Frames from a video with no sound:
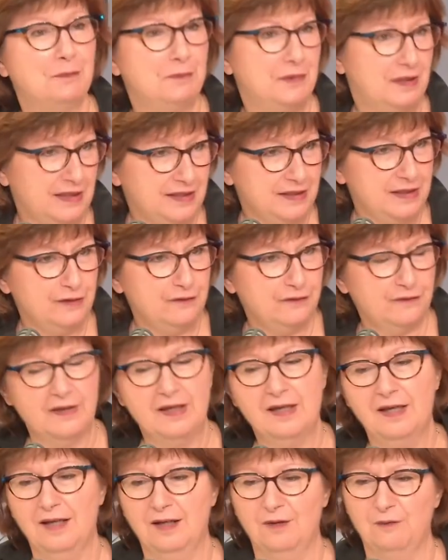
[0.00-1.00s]
believe,
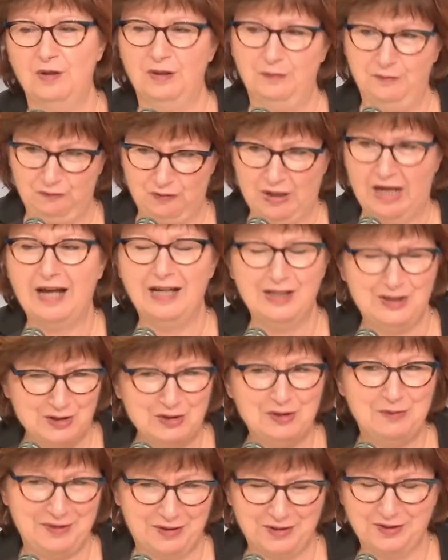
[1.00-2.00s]
well, I
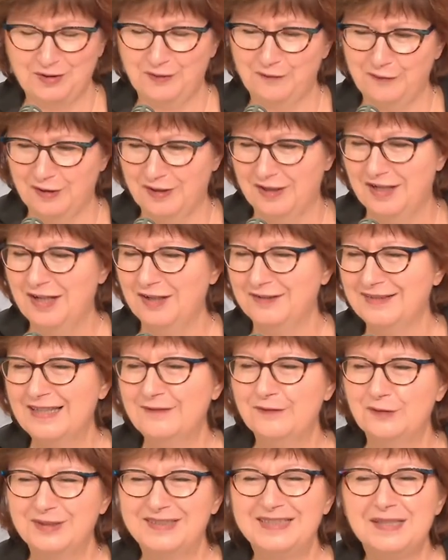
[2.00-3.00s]
know because of a, uh, an
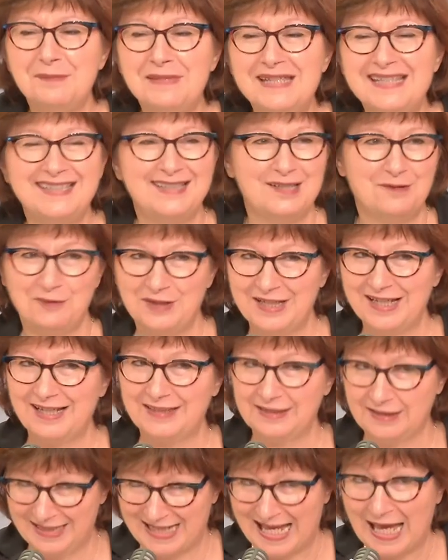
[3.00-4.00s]
advocacy meeting we
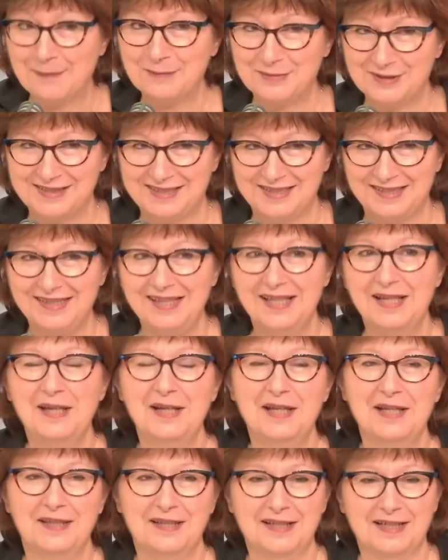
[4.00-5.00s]
had at the embassy, mm-hmm.